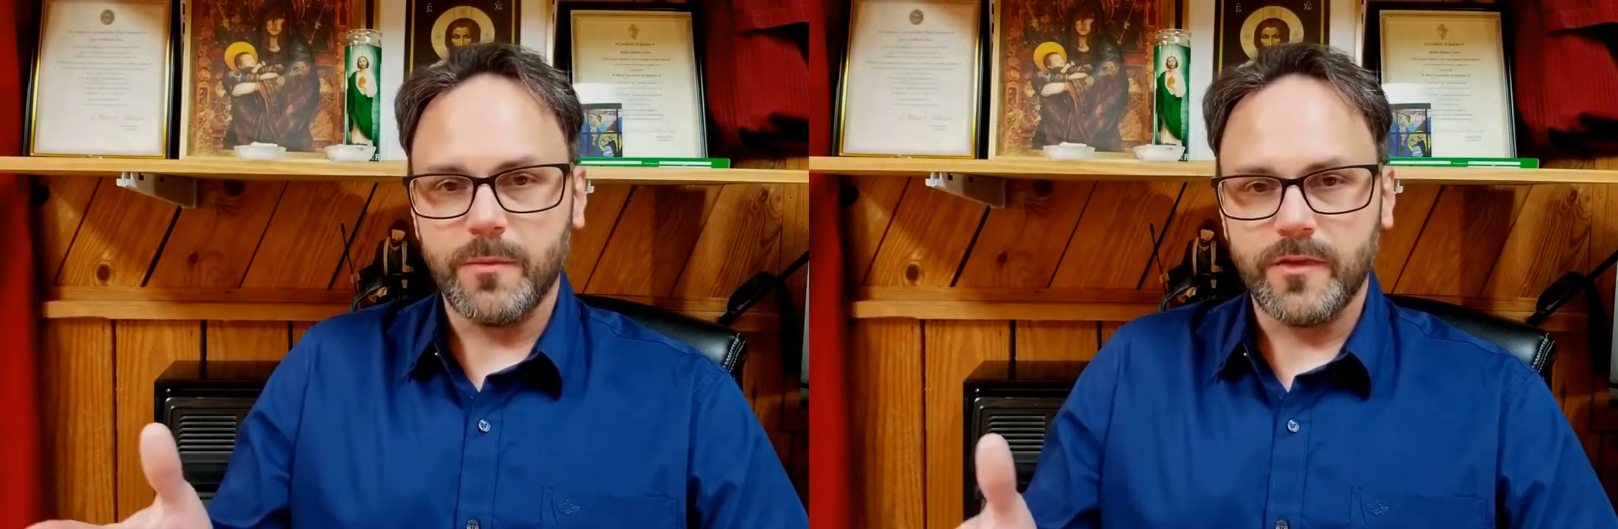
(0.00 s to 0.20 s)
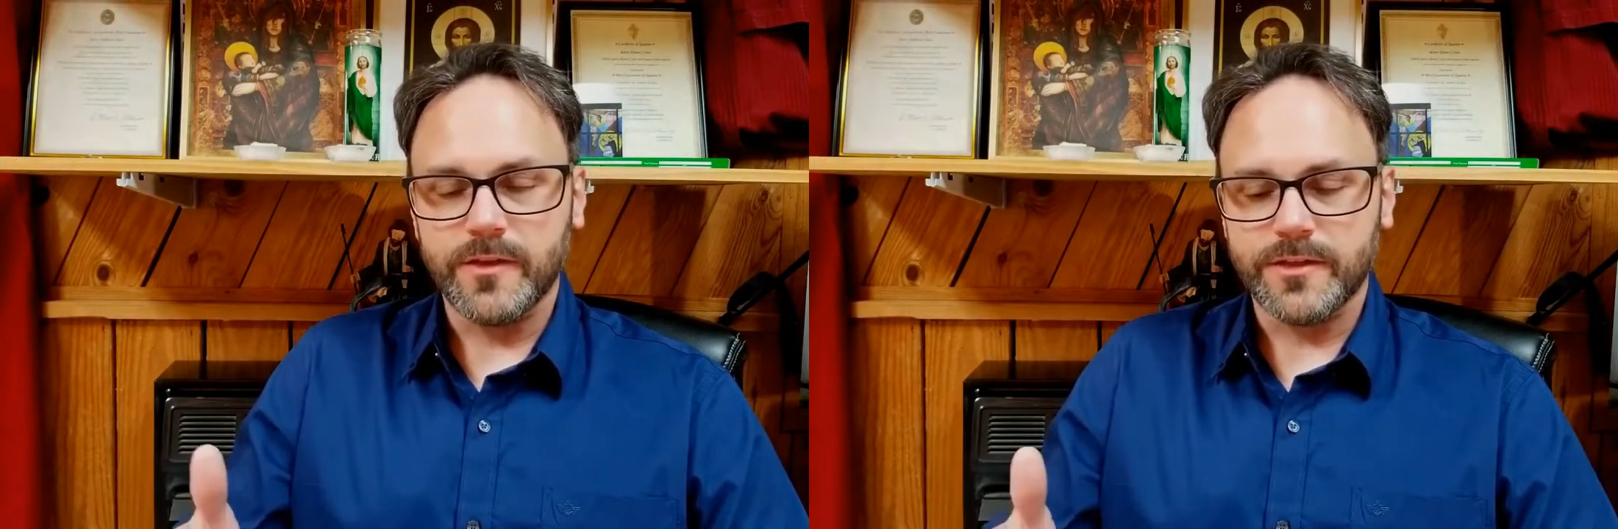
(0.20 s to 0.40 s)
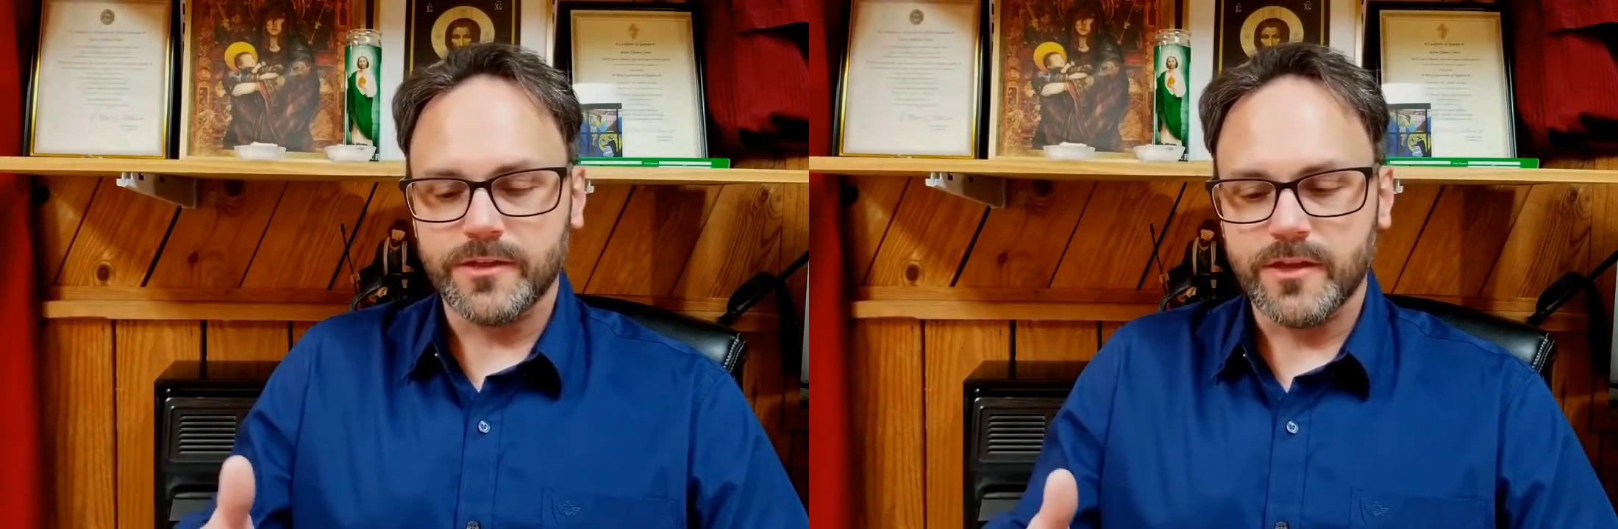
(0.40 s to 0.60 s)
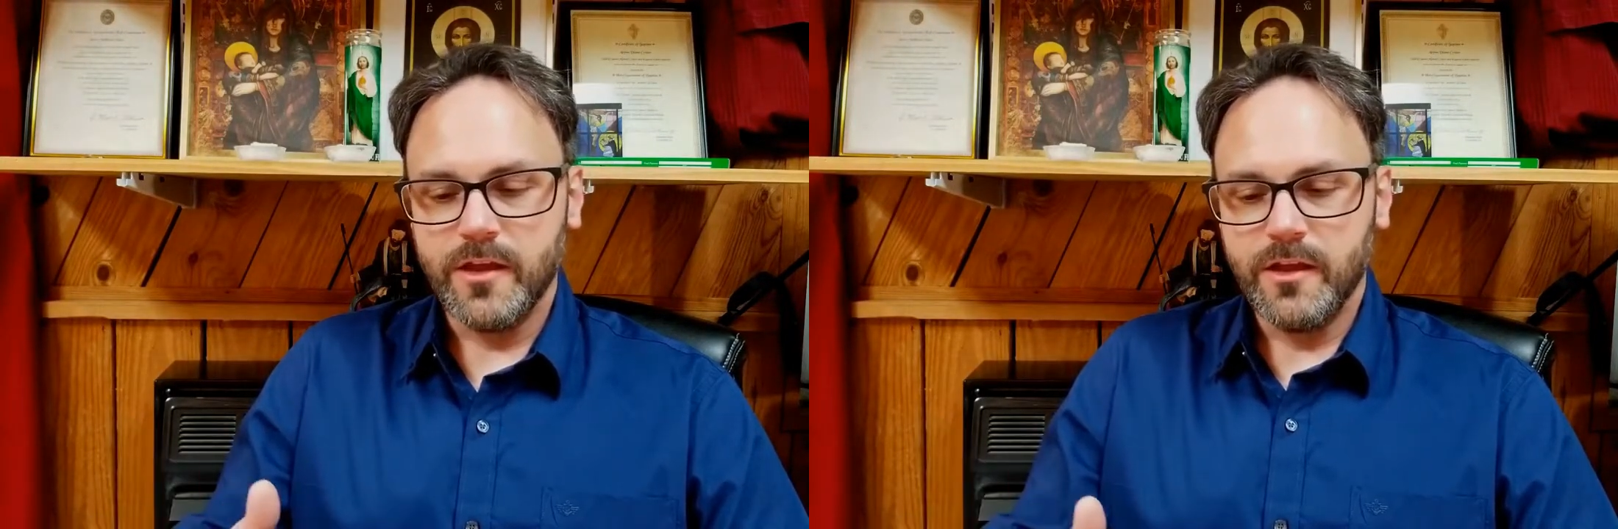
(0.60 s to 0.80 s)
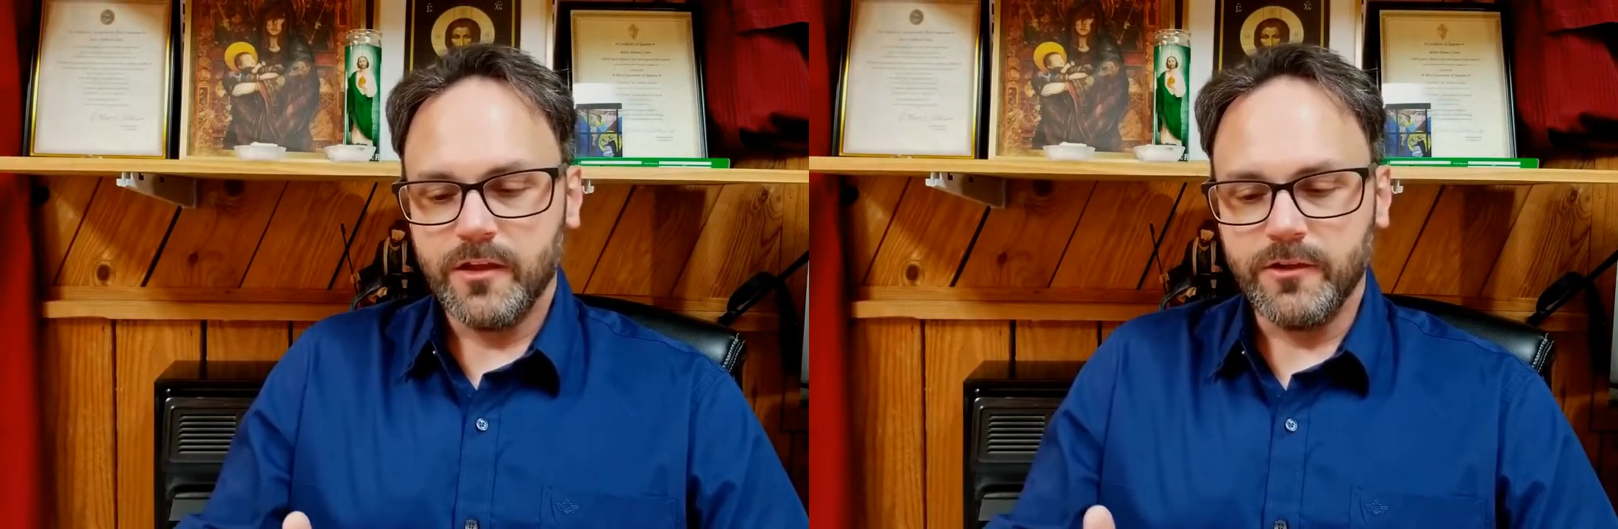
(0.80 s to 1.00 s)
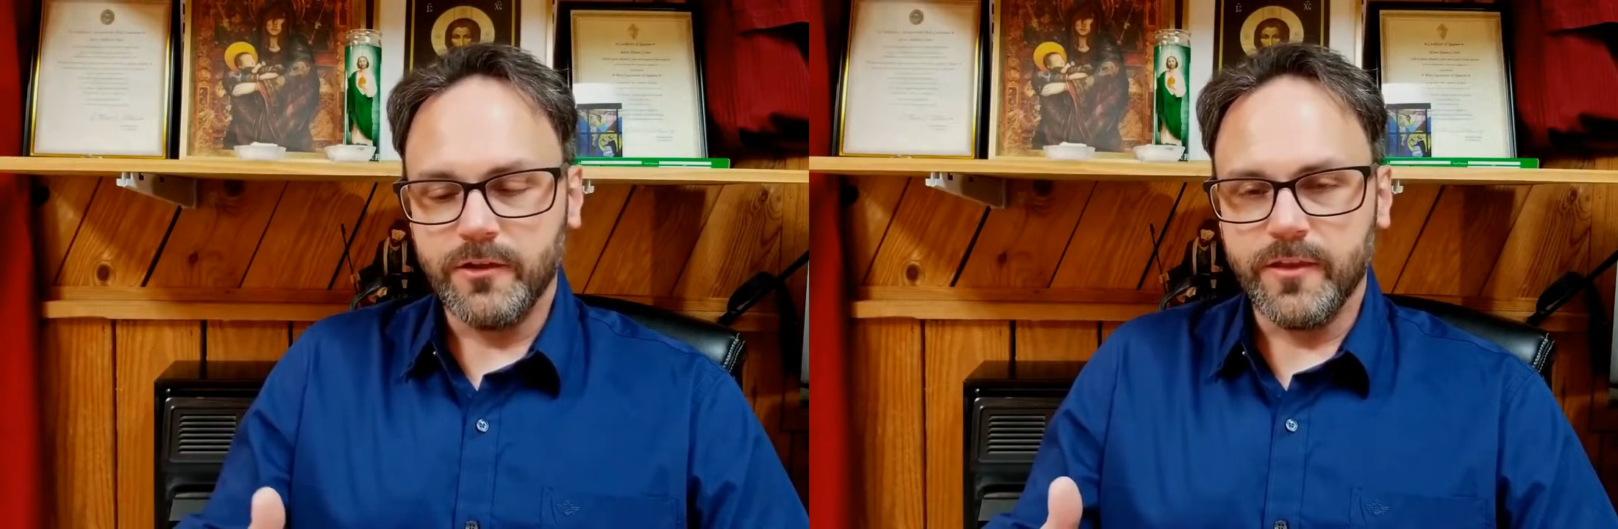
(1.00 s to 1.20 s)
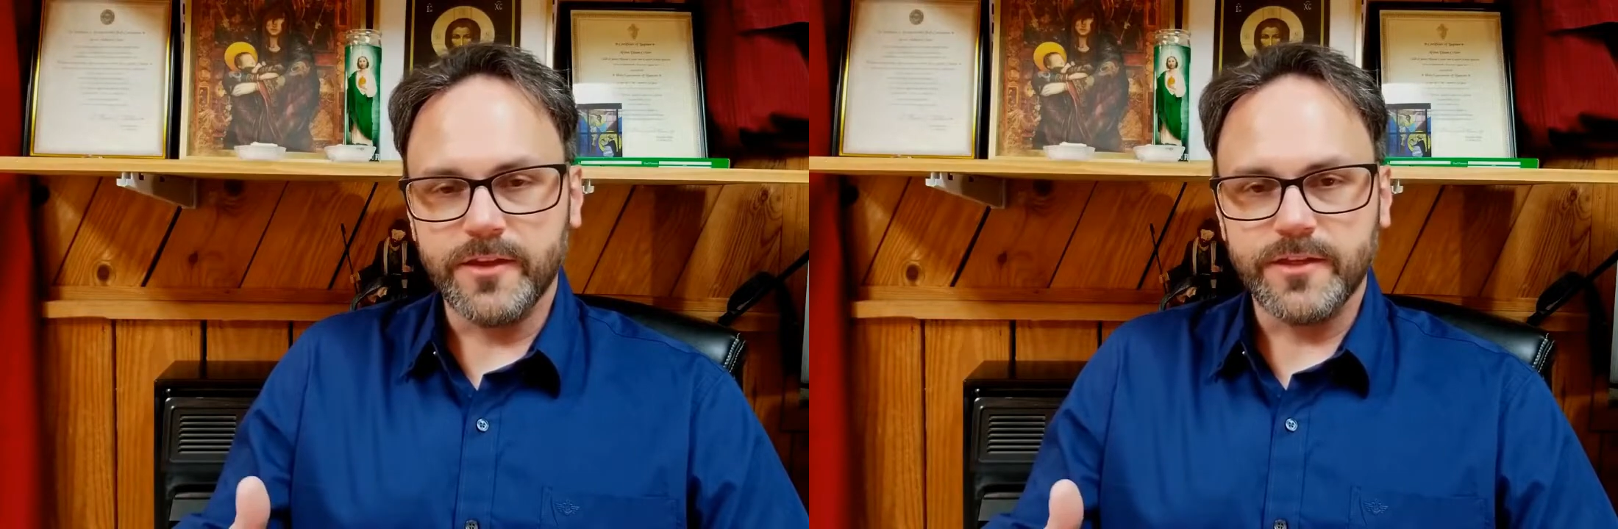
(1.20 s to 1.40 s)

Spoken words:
I mean, this is clearly,